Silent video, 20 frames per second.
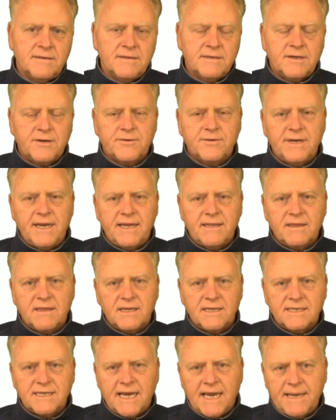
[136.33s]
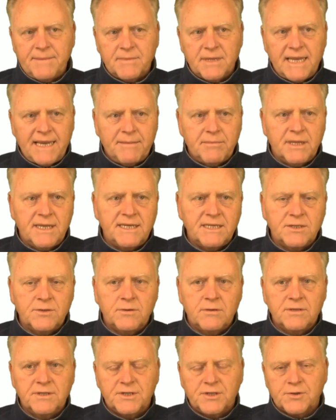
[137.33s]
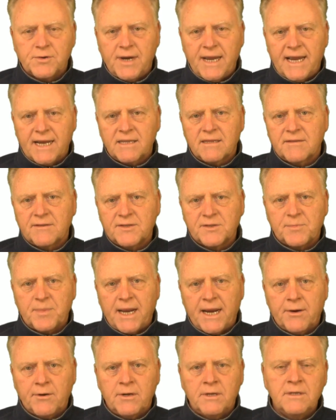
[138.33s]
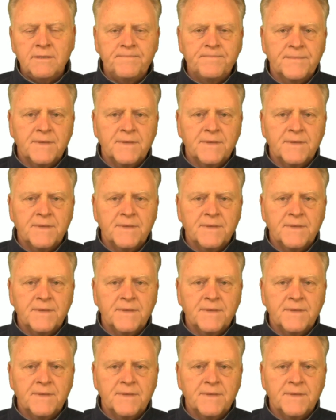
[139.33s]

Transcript: create the time labeling tool to track the spiral.